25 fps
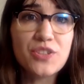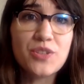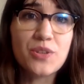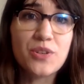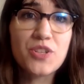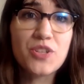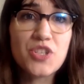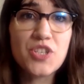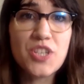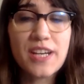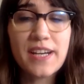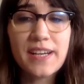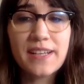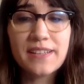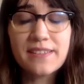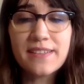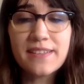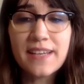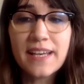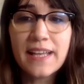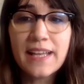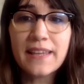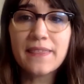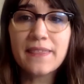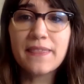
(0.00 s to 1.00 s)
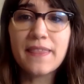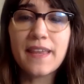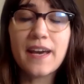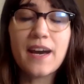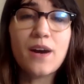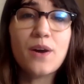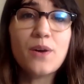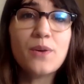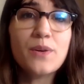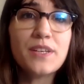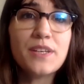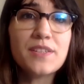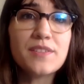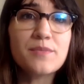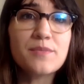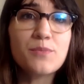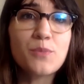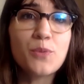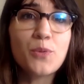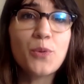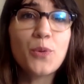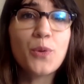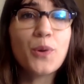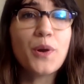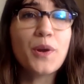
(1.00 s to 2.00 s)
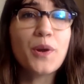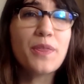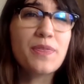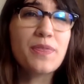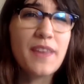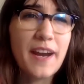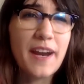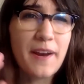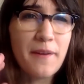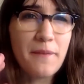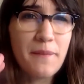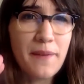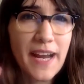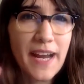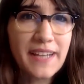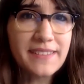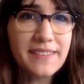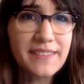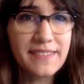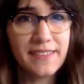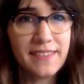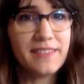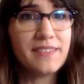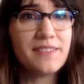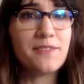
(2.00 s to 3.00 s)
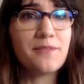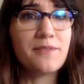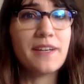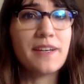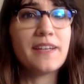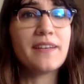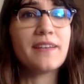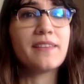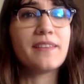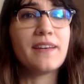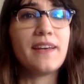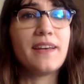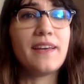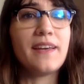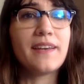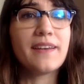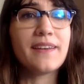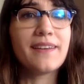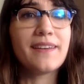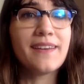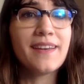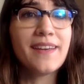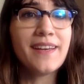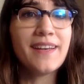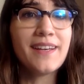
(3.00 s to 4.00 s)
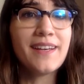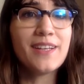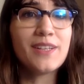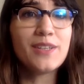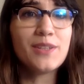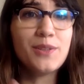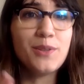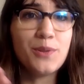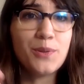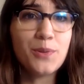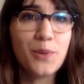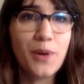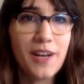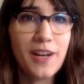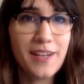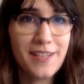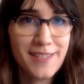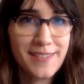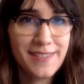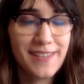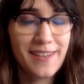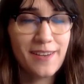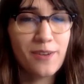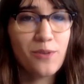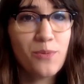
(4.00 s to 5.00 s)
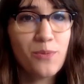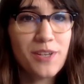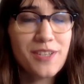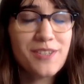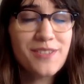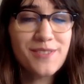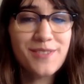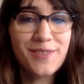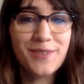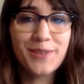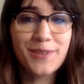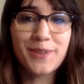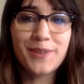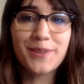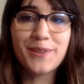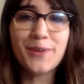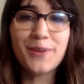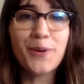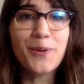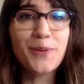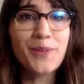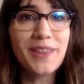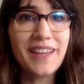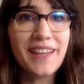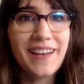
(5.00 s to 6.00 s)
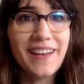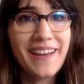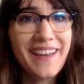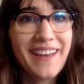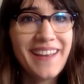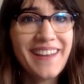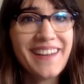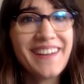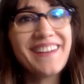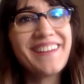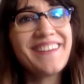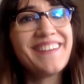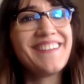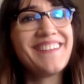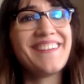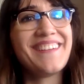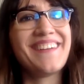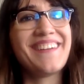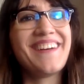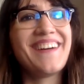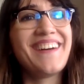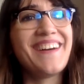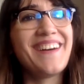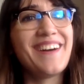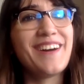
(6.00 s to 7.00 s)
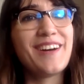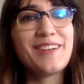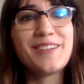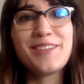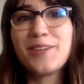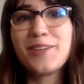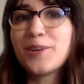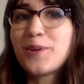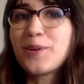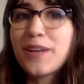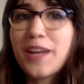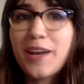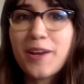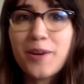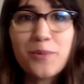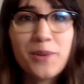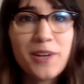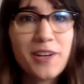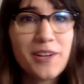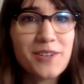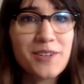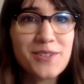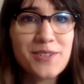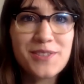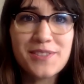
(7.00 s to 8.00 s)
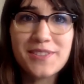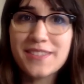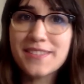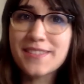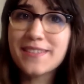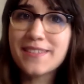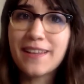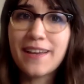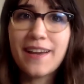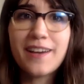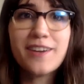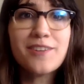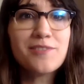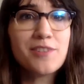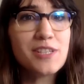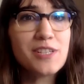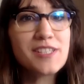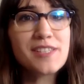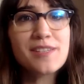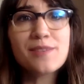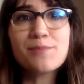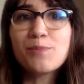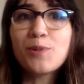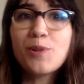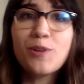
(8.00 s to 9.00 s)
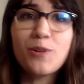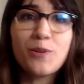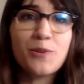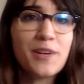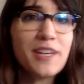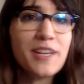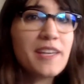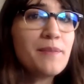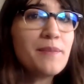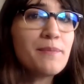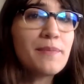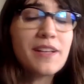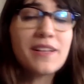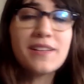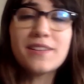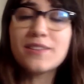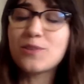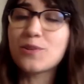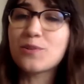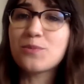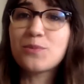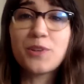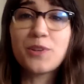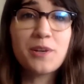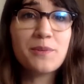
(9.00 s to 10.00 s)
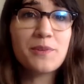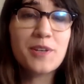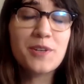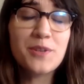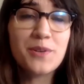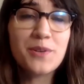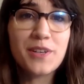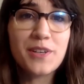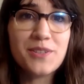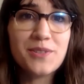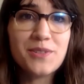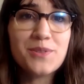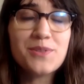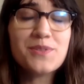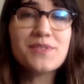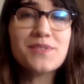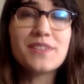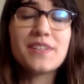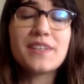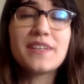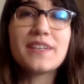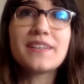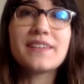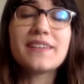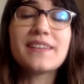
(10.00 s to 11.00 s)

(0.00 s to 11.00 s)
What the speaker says: Your chat now is more directed, right? Like you ask a question online, you know, like we are using Slack, for example, or email or whatever you are using.